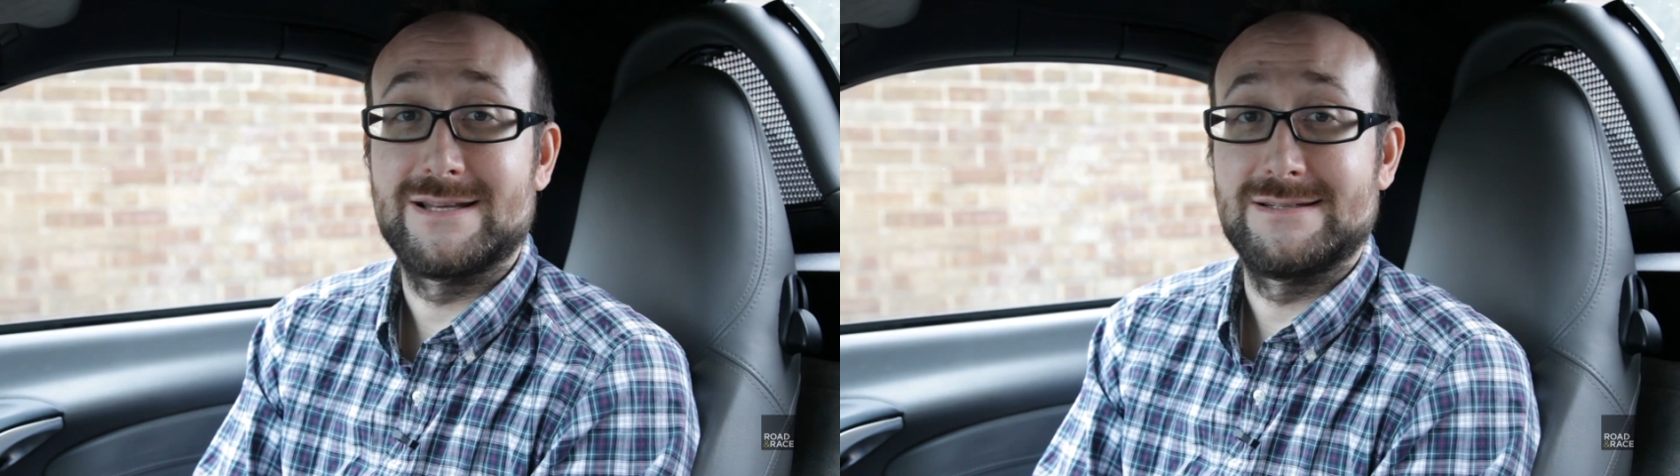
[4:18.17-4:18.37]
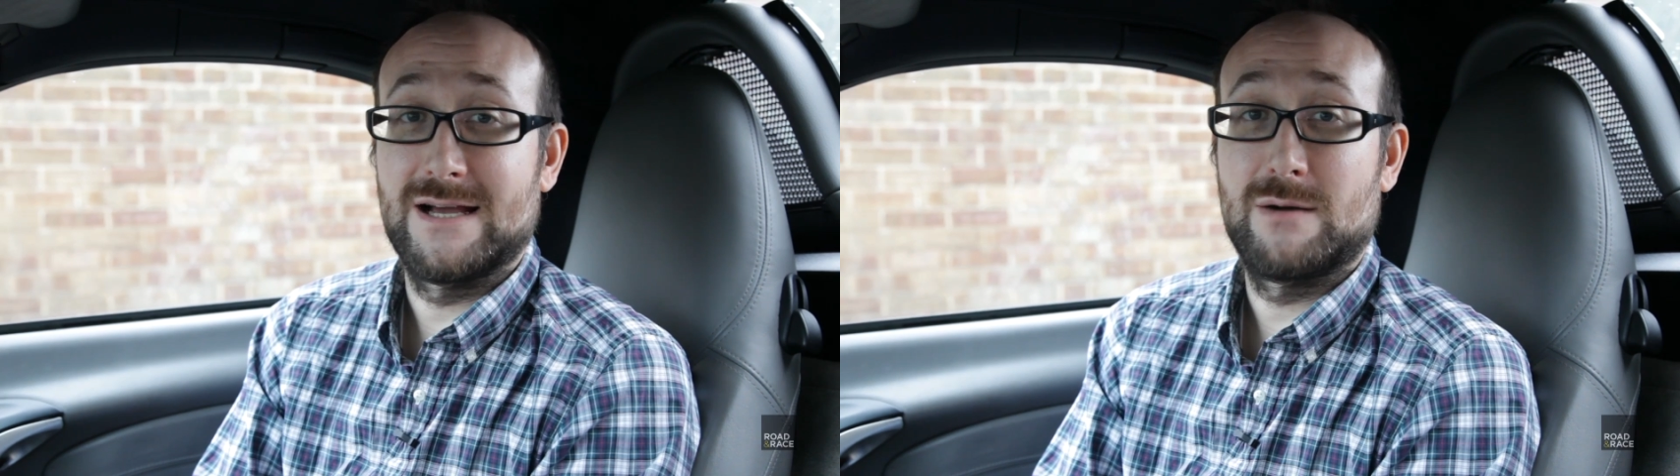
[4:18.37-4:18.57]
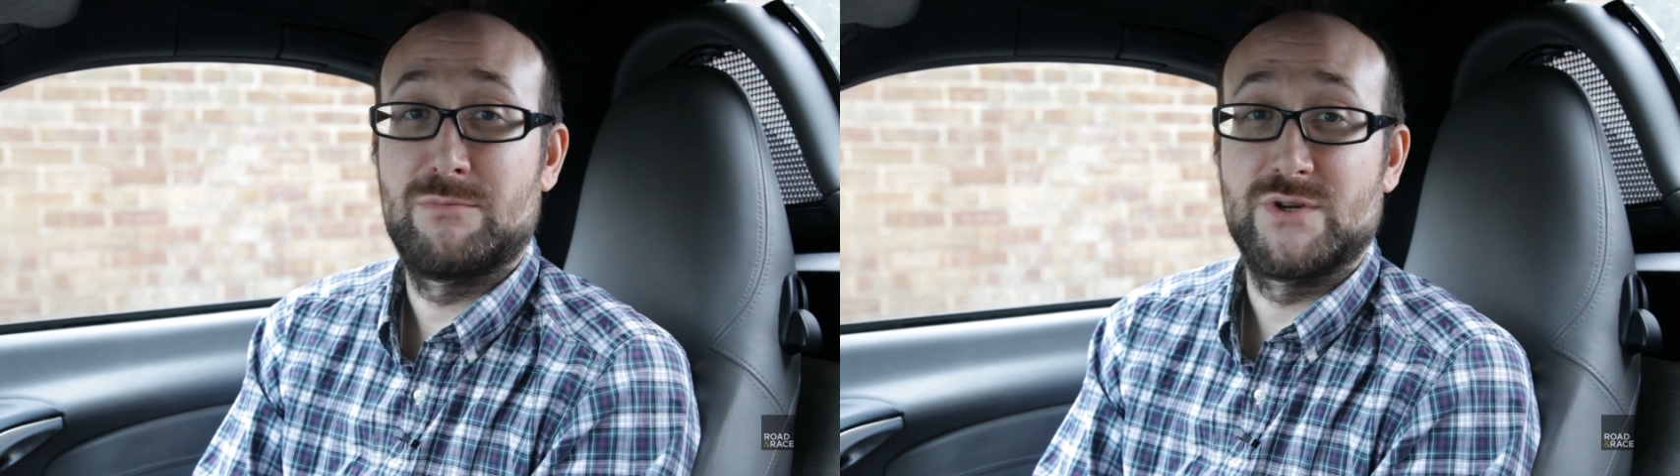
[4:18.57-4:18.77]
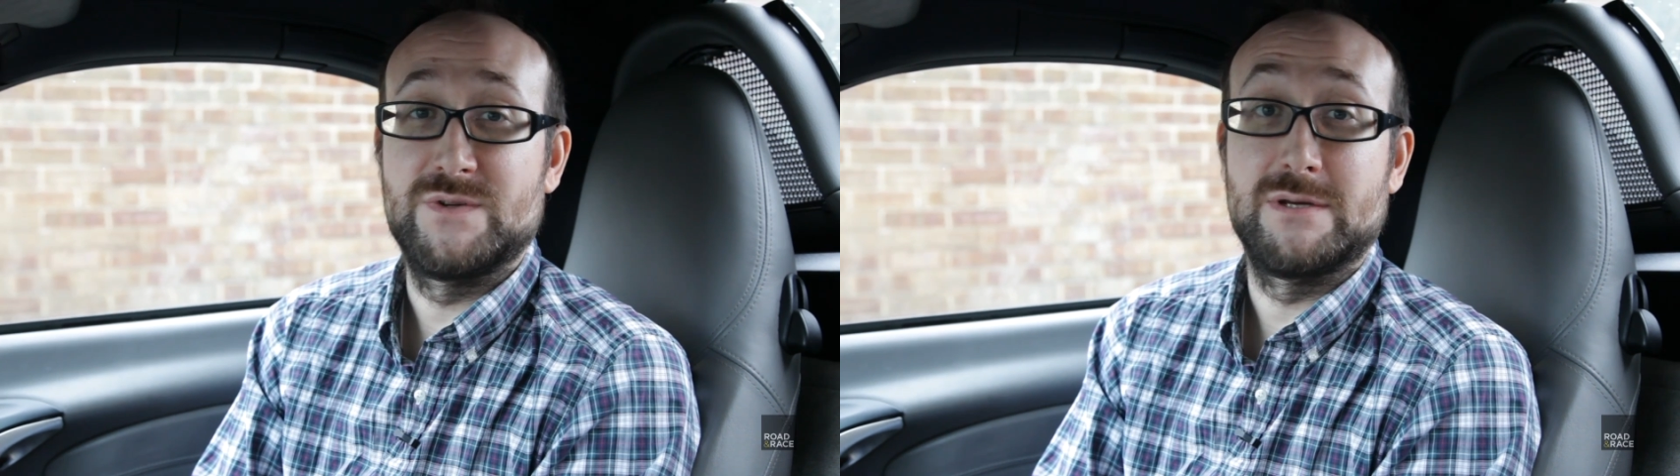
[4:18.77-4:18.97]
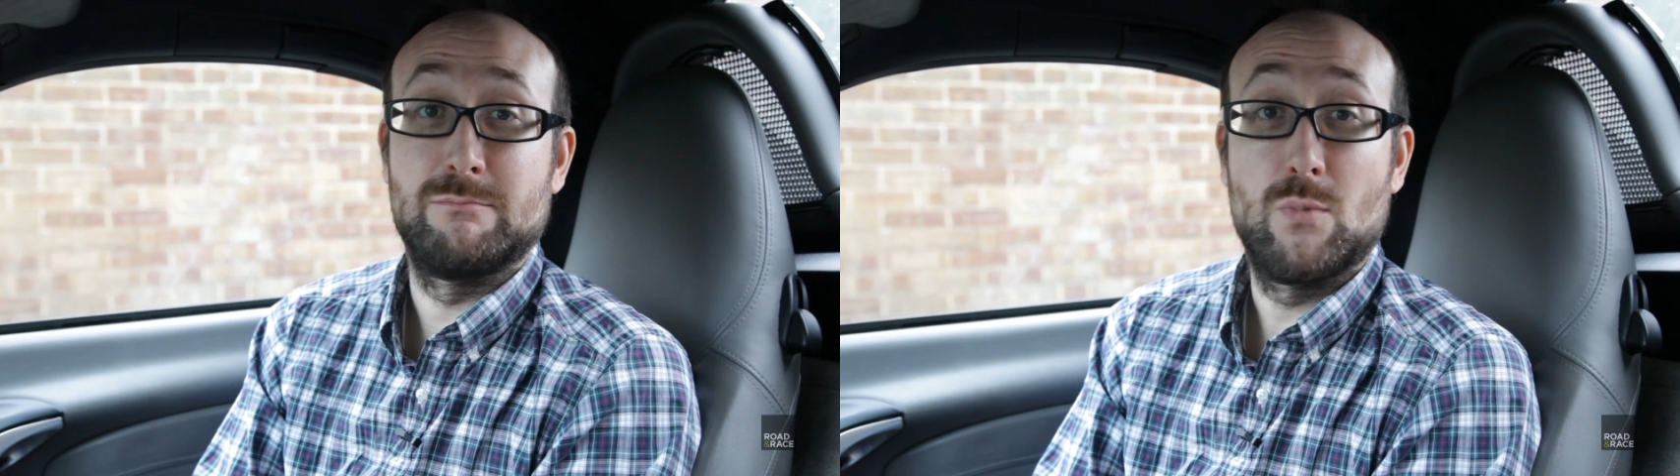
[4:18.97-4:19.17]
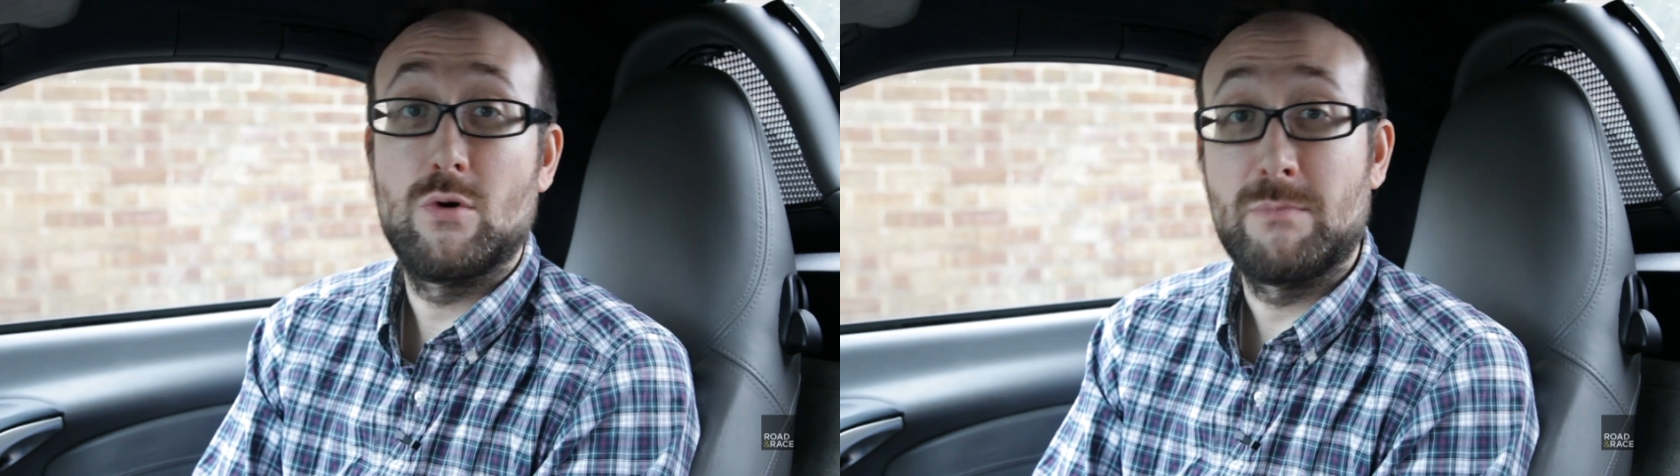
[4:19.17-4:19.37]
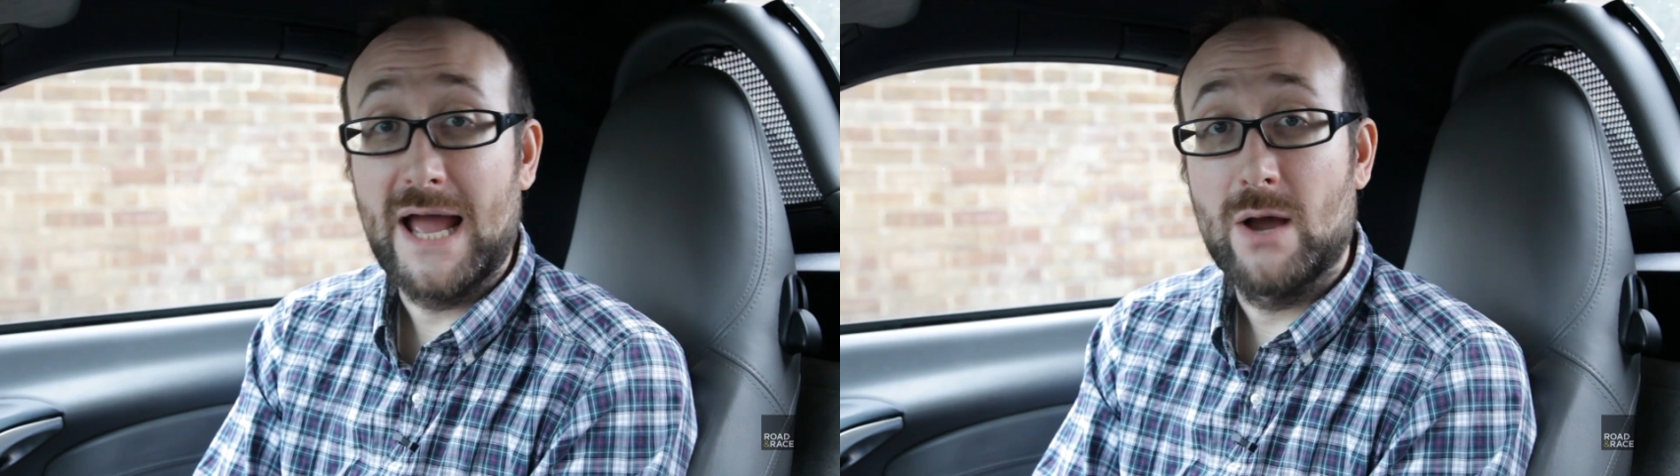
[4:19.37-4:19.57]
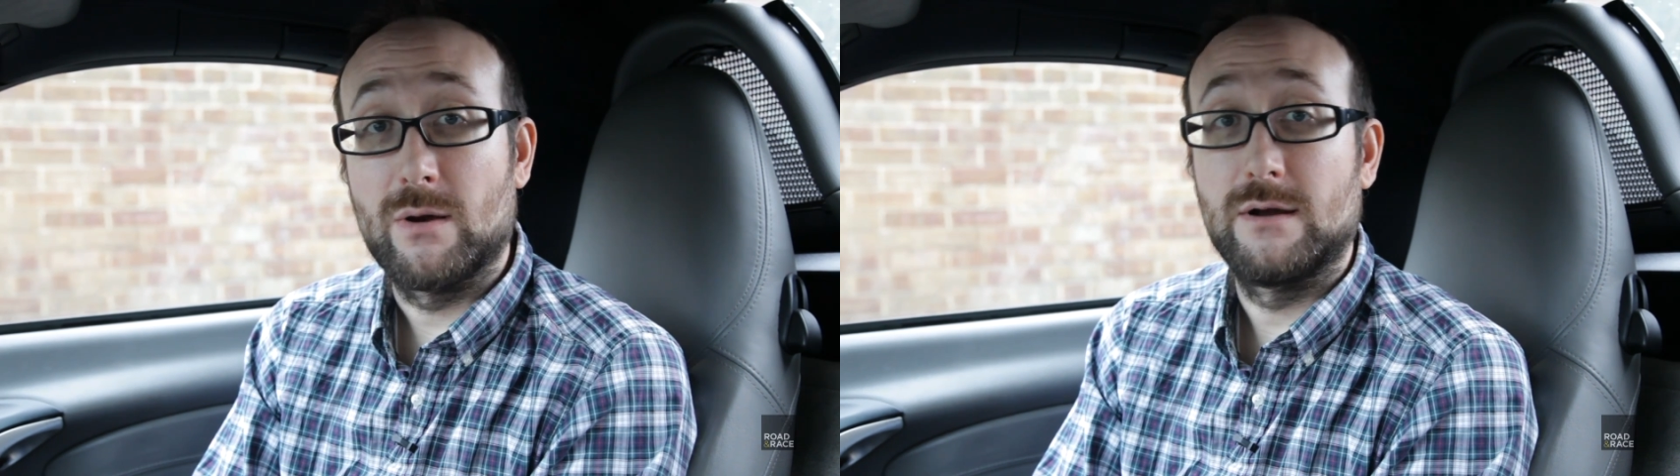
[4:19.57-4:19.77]
is now producing more
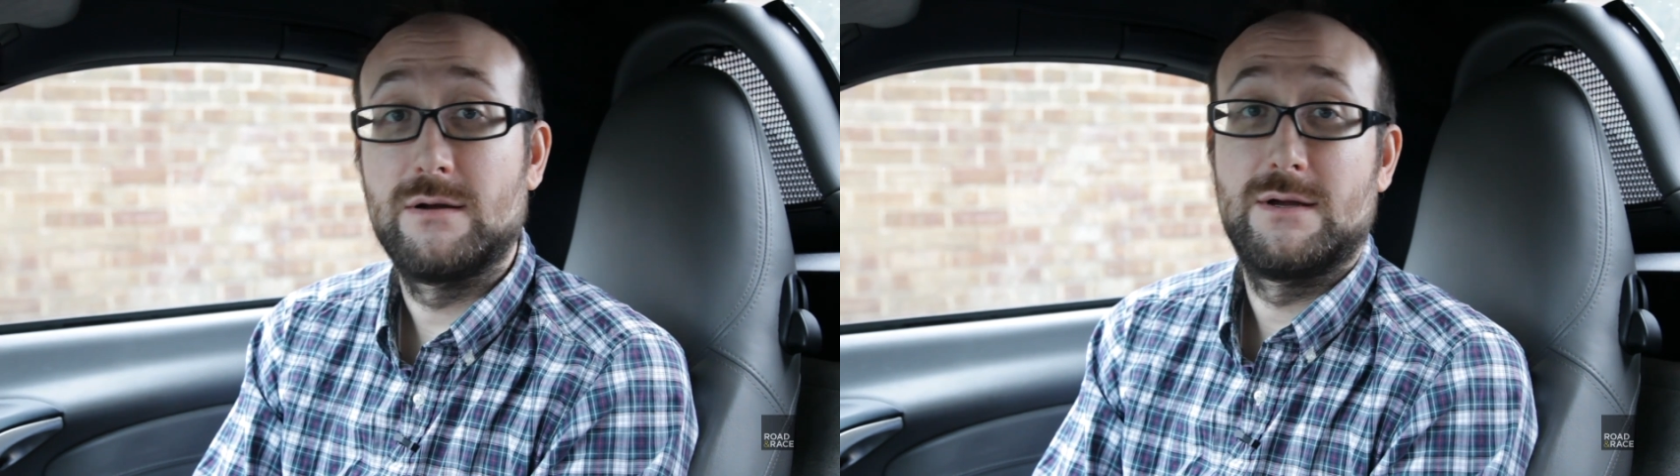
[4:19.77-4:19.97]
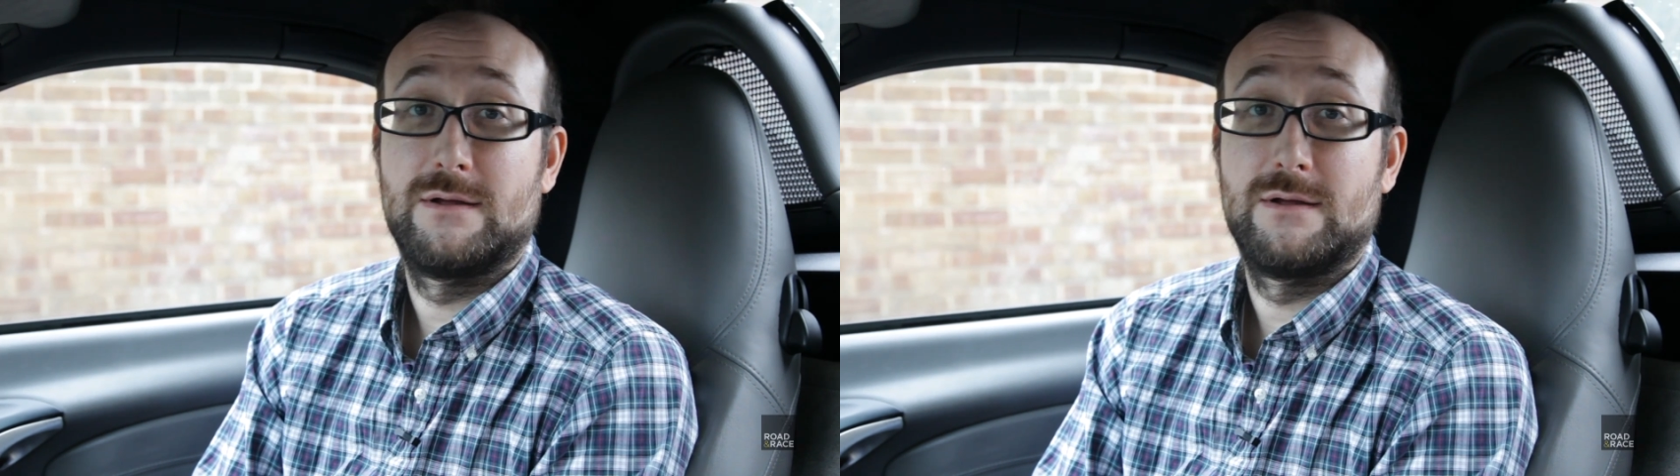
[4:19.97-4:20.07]
power